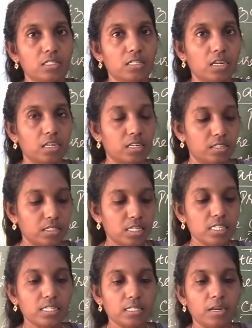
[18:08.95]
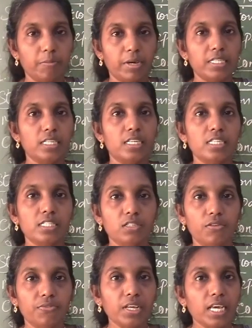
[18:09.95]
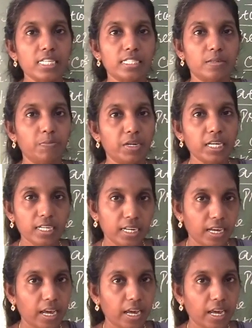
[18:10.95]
So, it is maintenance of the aseptic